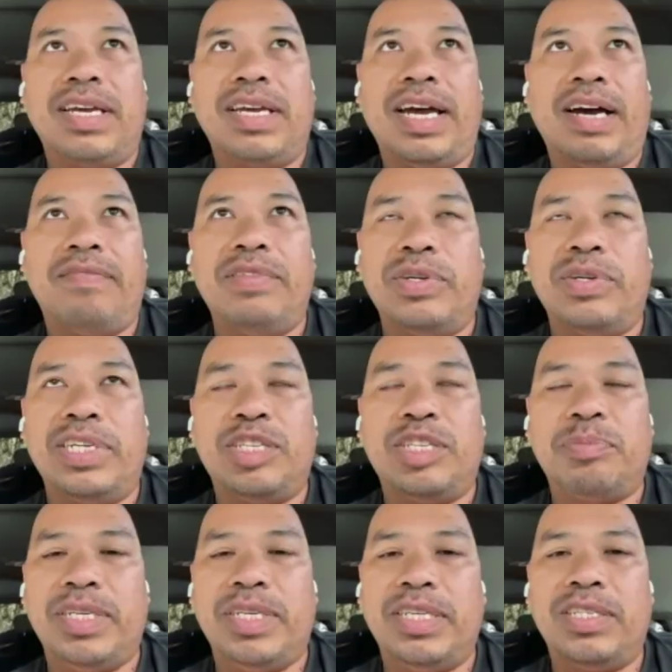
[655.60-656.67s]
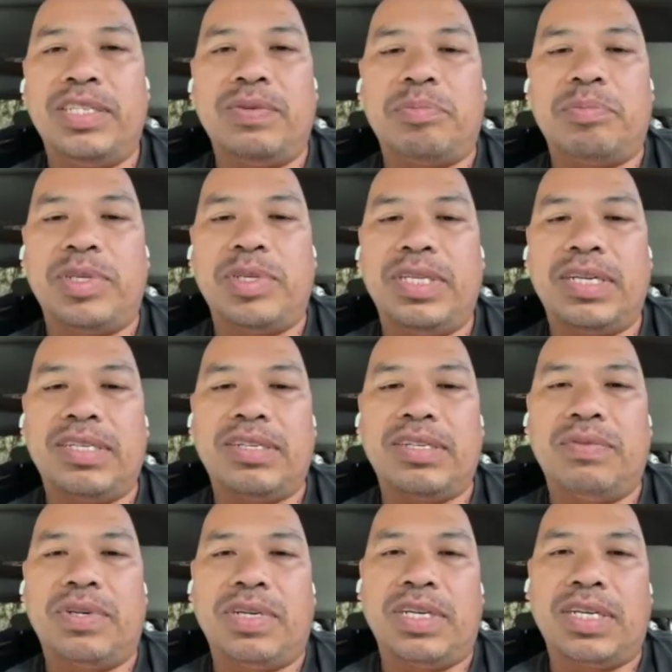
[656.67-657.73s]
have no experience with production
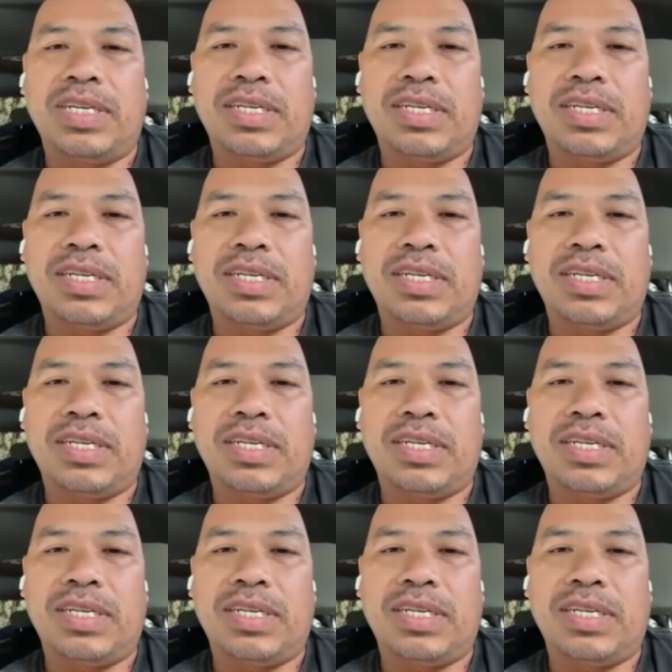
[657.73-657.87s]
work